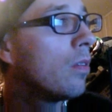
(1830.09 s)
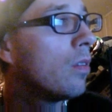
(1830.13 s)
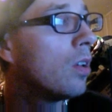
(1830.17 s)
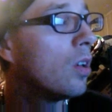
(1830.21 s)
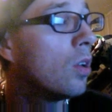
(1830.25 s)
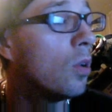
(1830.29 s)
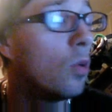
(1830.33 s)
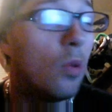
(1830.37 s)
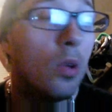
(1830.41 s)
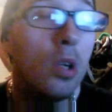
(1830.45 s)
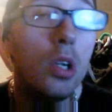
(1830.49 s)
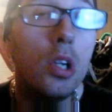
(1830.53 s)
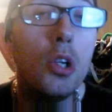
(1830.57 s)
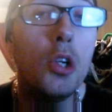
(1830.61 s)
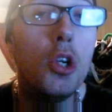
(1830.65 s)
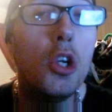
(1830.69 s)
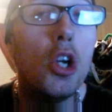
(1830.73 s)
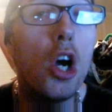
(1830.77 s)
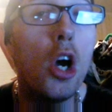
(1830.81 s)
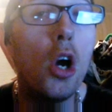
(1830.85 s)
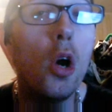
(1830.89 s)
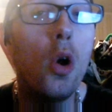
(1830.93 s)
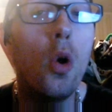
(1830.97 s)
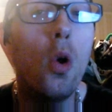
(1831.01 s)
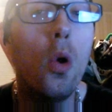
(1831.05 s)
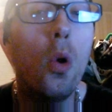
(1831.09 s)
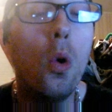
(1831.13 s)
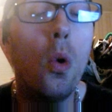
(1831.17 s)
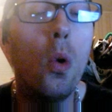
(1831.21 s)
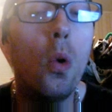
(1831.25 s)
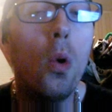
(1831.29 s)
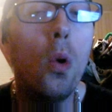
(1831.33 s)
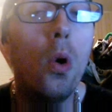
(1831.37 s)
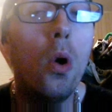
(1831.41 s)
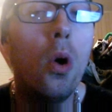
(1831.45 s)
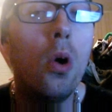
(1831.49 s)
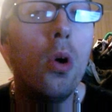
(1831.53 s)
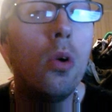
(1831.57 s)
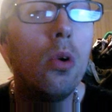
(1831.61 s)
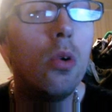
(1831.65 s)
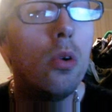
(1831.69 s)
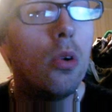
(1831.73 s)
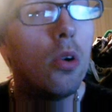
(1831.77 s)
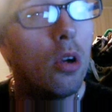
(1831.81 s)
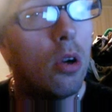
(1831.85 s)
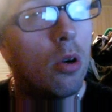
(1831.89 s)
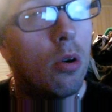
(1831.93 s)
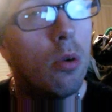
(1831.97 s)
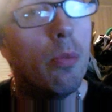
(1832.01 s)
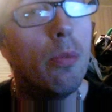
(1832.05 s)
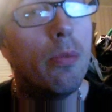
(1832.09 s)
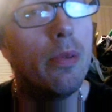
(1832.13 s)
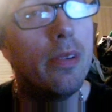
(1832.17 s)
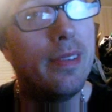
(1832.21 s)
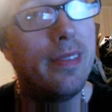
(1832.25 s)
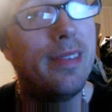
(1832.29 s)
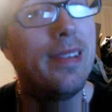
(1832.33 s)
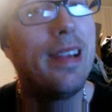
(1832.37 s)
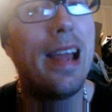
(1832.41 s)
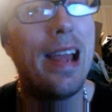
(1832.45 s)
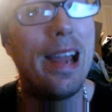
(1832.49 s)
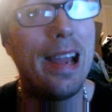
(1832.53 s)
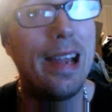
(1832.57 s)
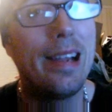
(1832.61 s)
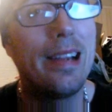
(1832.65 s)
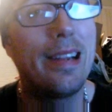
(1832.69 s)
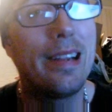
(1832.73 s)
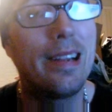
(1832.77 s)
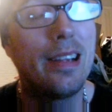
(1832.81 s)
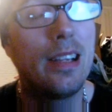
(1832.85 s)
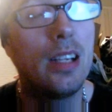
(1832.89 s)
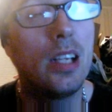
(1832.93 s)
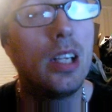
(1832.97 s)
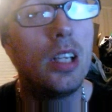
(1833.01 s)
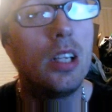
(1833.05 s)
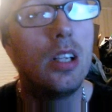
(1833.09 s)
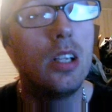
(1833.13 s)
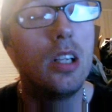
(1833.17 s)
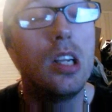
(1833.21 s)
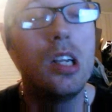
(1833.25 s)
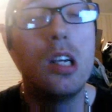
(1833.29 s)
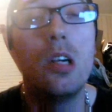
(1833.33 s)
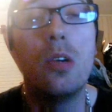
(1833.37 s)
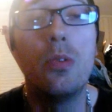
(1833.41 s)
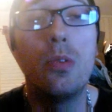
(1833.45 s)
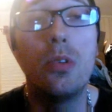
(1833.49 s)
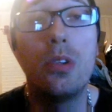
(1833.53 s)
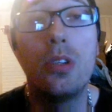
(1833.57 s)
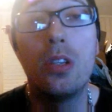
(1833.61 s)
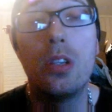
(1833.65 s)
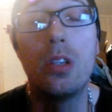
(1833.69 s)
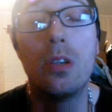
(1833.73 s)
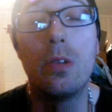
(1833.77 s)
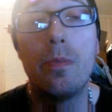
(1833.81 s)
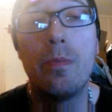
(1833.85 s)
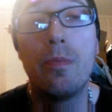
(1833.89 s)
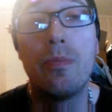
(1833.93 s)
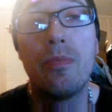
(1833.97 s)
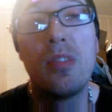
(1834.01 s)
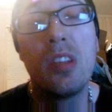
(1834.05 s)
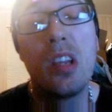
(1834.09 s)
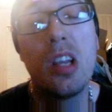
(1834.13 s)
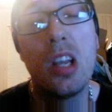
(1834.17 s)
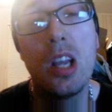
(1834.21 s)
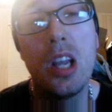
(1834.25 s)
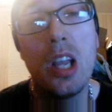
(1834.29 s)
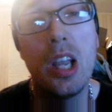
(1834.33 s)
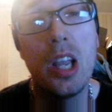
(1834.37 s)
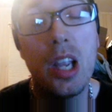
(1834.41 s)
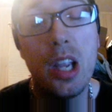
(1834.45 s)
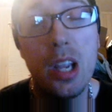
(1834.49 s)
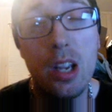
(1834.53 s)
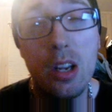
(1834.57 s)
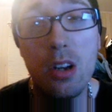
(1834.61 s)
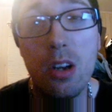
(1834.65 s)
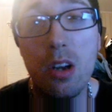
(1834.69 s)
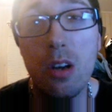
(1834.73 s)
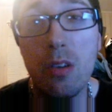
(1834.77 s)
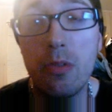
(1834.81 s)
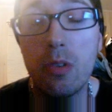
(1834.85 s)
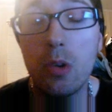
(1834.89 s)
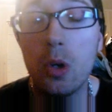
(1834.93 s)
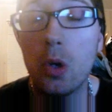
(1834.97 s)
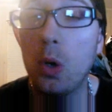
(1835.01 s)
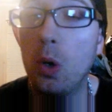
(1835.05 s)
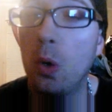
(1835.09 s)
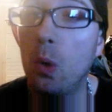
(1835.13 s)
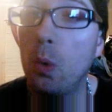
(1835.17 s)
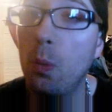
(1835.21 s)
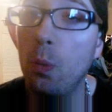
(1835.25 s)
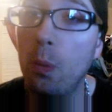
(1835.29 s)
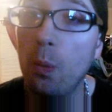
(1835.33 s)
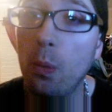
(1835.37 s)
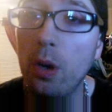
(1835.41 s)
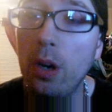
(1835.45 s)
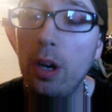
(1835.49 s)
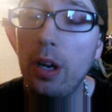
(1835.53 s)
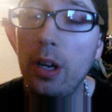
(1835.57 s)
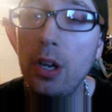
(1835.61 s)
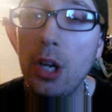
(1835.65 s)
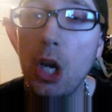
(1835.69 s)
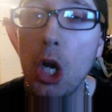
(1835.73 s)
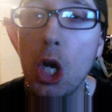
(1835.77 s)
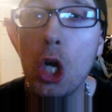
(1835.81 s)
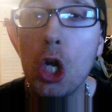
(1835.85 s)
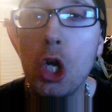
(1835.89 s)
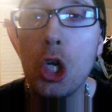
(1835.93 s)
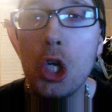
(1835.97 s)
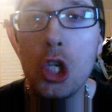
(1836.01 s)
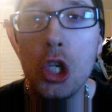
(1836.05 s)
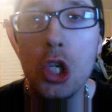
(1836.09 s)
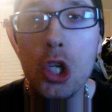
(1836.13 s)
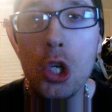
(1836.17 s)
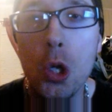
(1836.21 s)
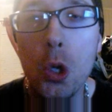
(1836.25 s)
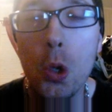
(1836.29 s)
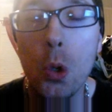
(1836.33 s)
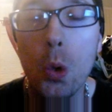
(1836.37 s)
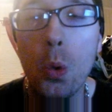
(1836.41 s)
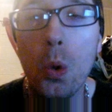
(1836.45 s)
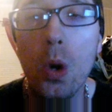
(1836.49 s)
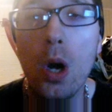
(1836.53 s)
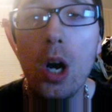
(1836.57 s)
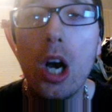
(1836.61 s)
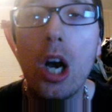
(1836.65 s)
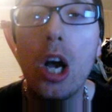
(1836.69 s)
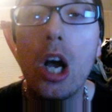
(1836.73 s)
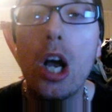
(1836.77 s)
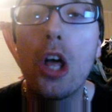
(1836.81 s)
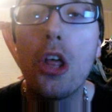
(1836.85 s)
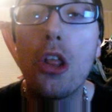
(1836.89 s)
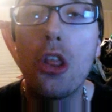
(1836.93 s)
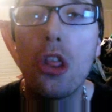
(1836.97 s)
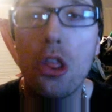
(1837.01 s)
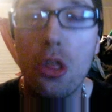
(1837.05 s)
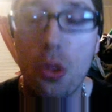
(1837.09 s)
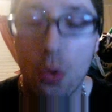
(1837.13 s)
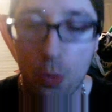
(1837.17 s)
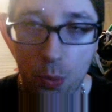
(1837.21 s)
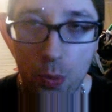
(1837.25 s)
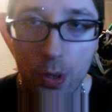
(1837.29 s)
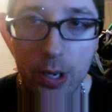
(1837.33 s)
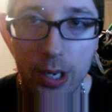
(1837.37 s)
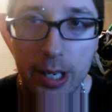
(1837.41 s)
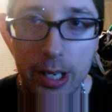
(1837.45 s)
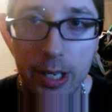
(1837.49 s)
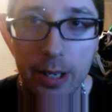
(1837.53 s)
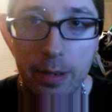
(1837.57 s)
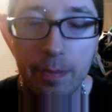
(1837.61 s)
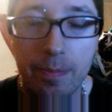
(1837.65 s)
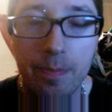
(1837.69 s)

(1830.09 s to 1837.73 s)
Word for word: know. we know, know Zach. You know how we do. Hanover, one, two, three.